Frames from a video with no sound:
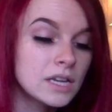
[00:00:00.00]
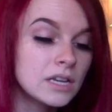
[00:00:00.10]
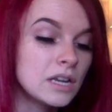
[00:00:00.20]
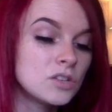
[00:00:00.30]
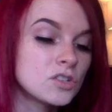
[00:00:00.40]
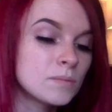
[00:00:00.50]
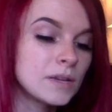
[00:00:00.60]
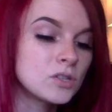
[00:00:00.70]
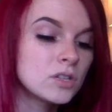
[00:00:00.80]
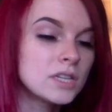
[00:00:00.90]
and Nature's
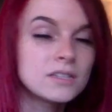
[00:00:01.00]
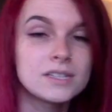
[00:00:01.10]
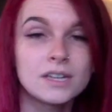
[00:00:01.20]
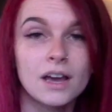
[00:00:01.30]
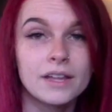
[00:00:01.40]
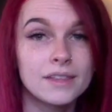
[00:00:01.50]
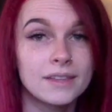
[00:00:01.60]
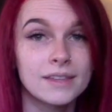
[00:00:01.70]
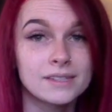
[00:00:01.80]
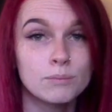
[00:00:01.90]
Specialty does not think
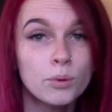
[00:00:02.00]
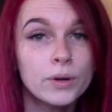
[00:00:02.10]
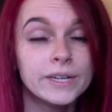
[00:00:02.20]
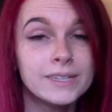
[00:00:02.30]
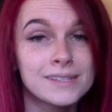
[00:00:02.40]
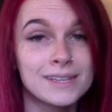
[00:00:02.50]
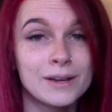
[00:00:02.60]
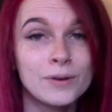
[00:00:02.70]
that's important, so